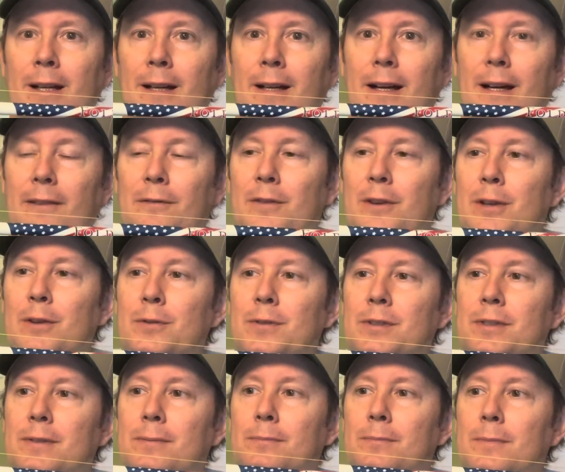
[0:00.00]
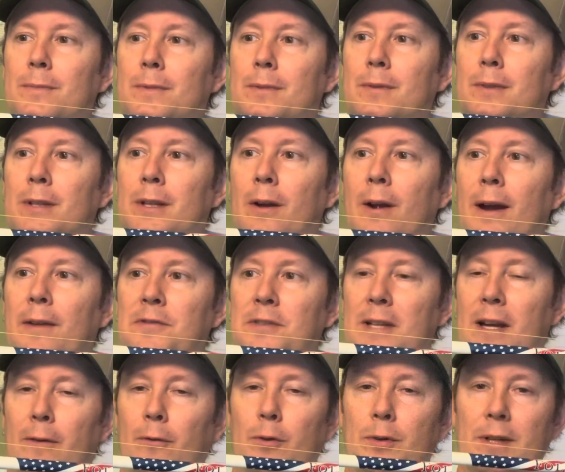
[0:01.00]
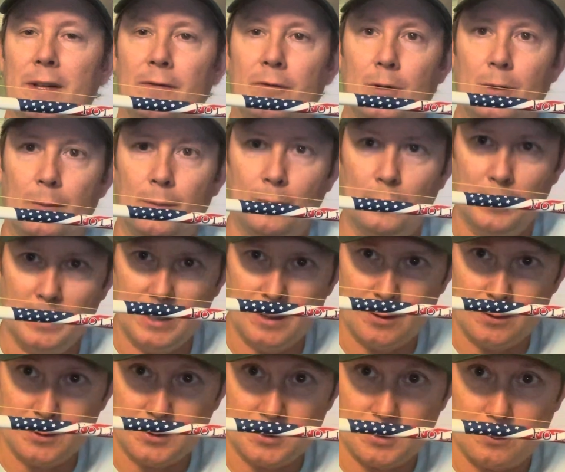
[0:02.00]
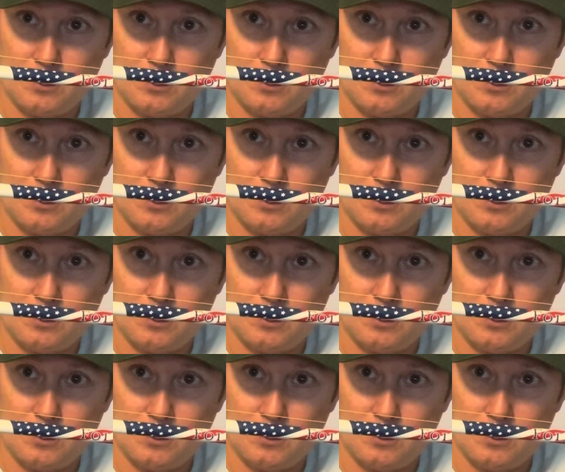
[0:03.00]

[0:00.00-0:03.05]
I have several different reels,